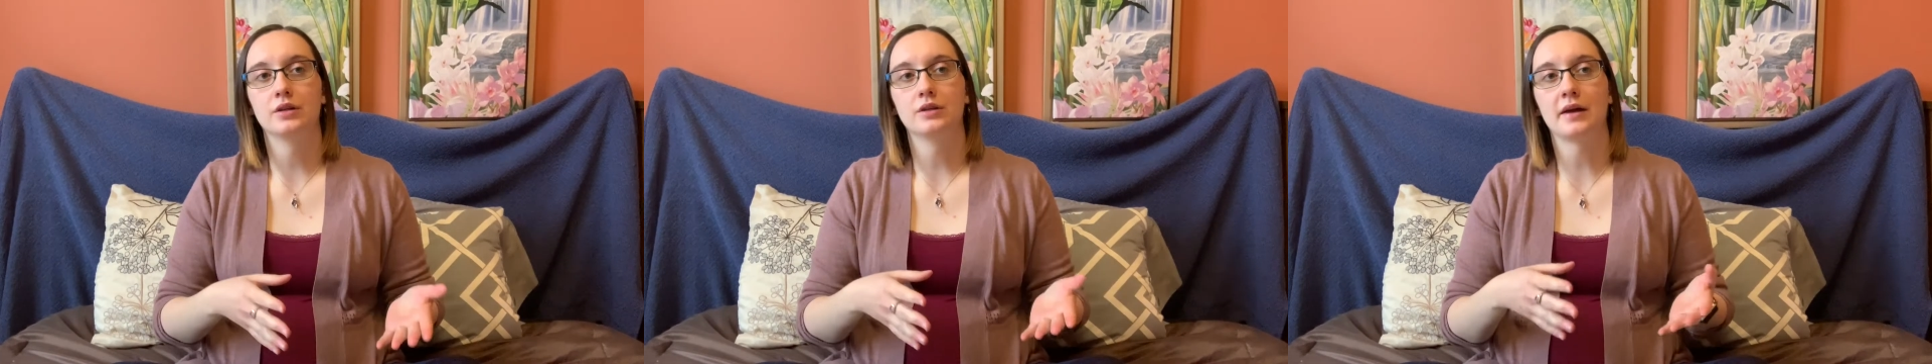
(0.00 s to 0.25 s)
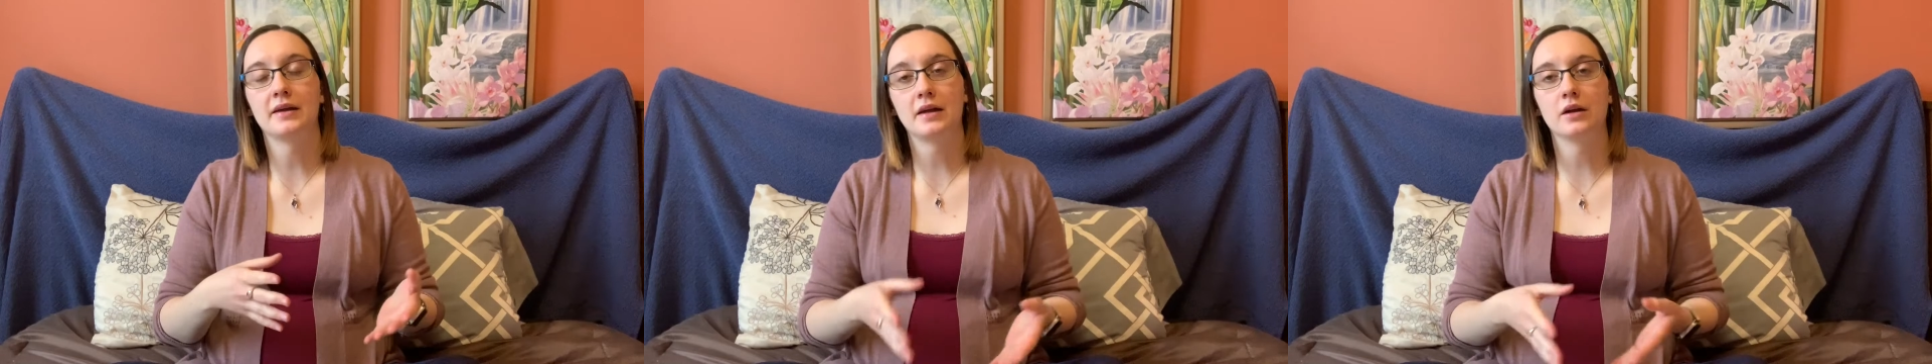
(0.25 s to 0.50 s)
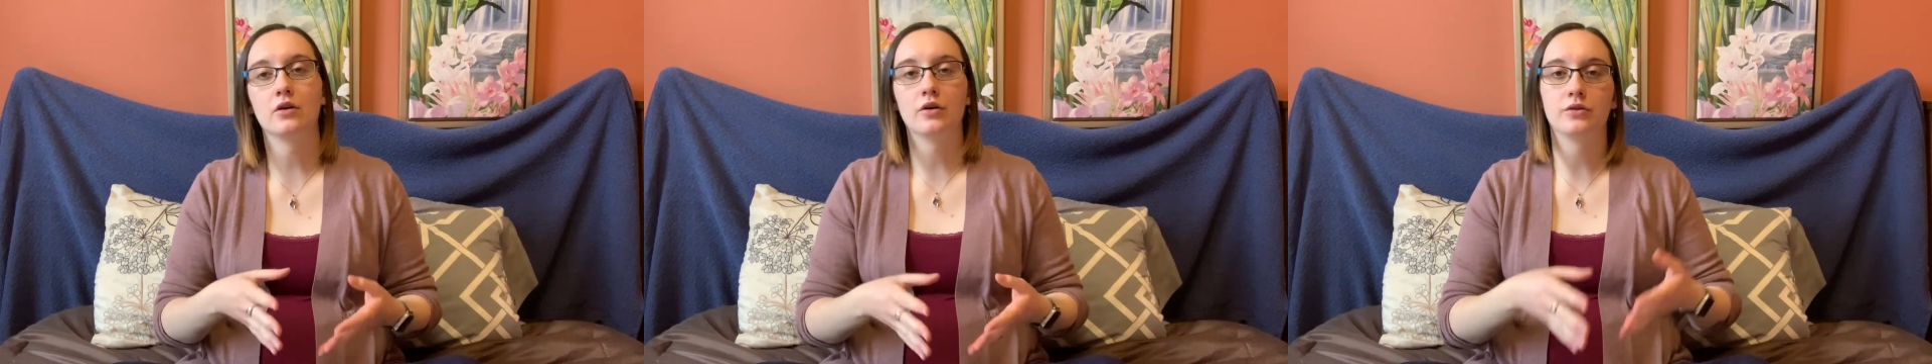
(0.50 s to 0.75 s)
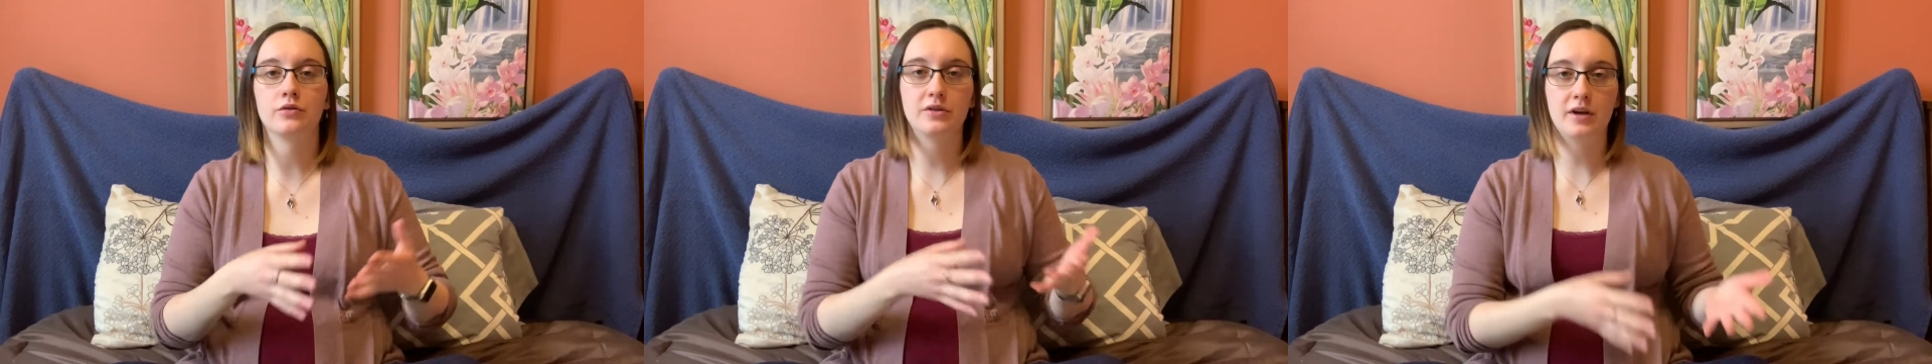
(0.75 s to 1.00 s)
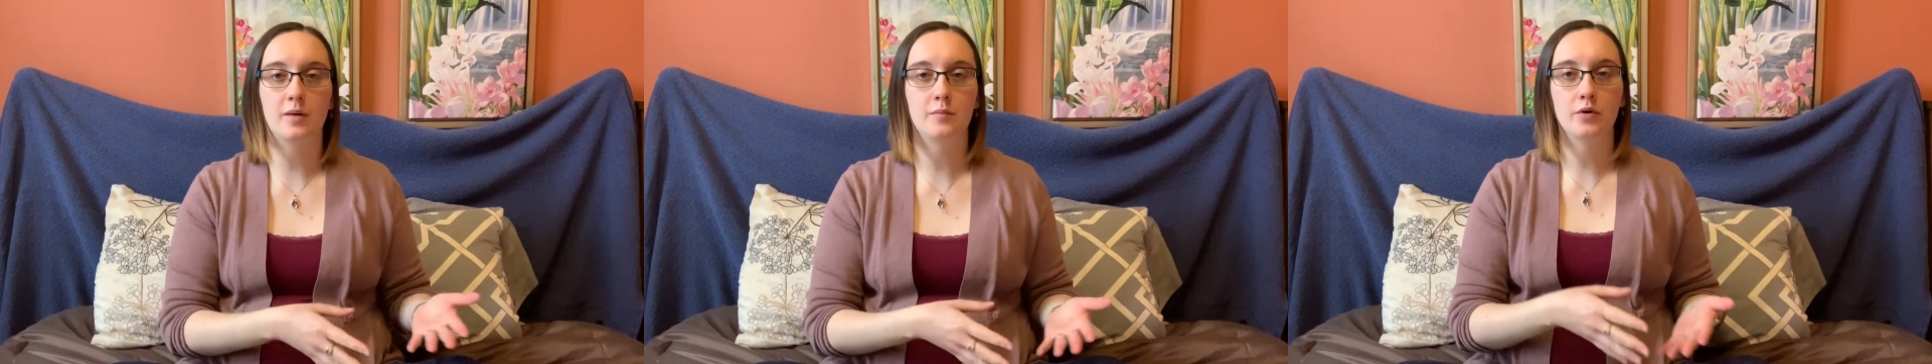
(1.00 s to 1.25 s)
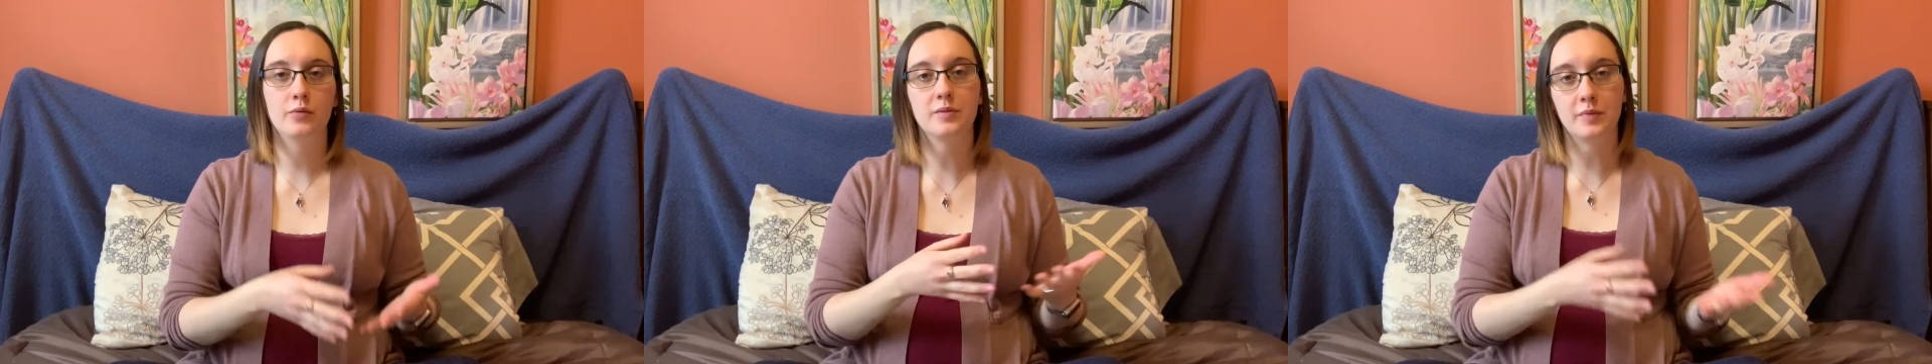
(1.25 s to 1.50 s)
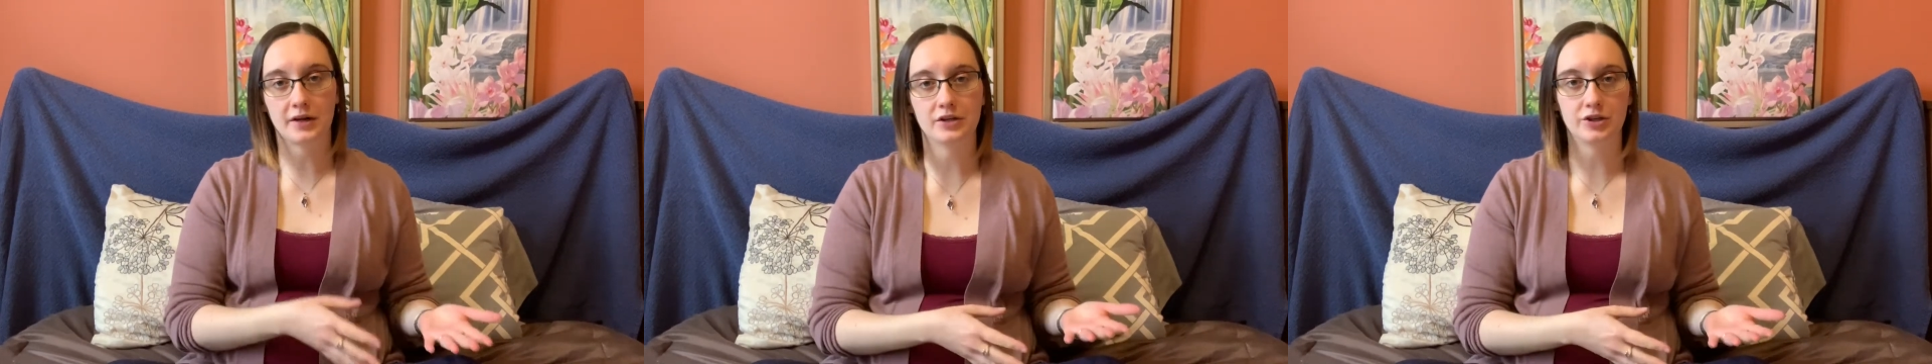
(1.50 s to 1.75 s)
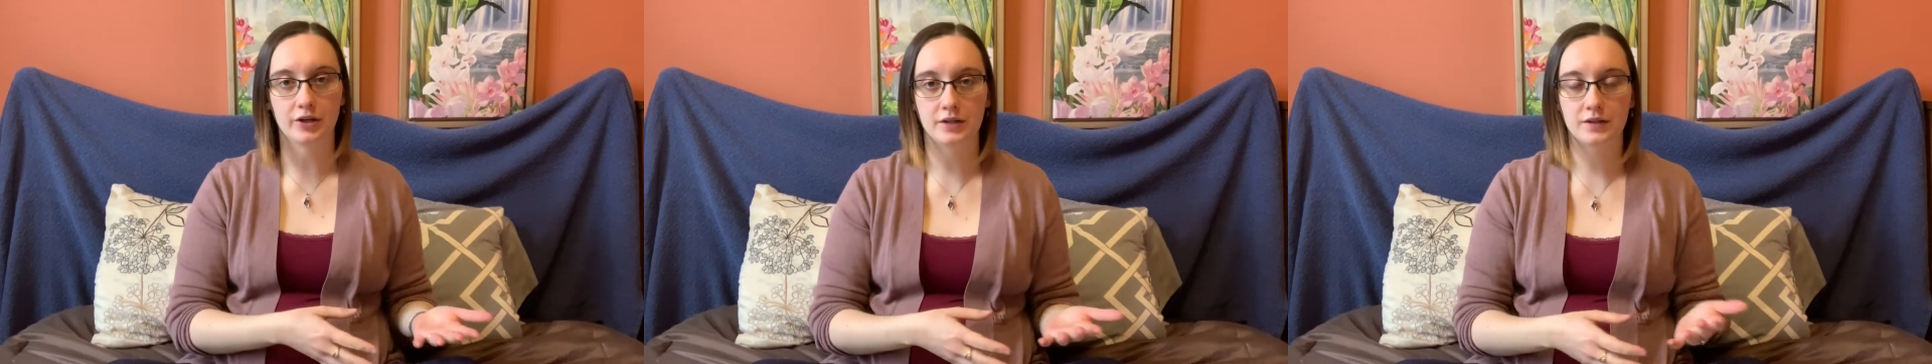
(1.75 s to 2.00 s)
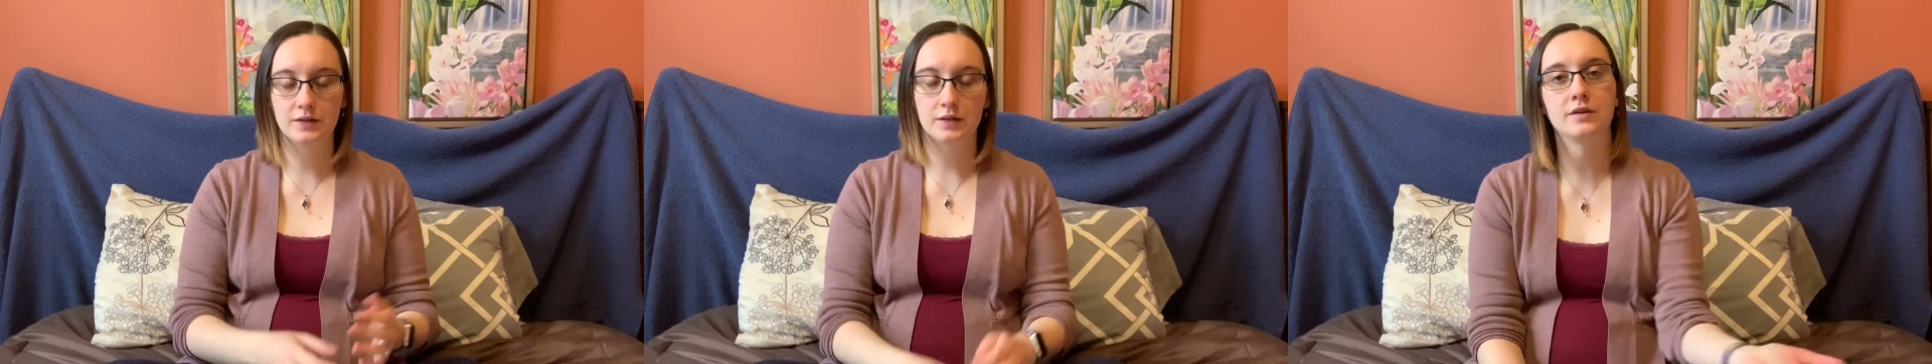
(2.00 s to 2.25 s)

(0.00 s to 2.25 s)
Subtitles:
I can't go through them with my insurance.